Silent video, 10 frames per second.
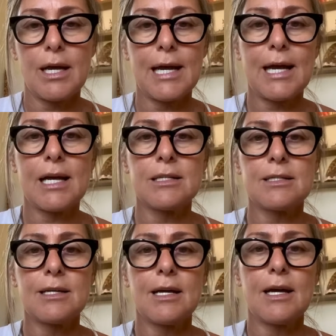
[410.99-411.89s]
And
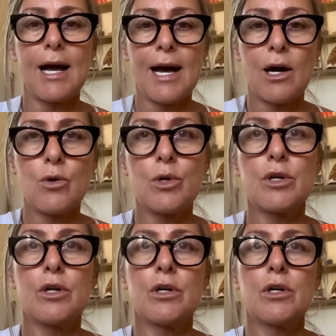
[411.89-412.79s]

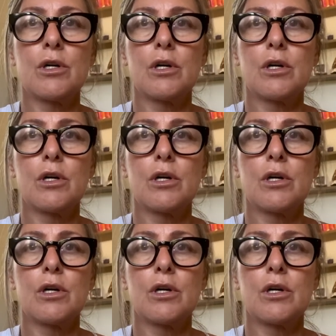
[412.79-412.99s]
our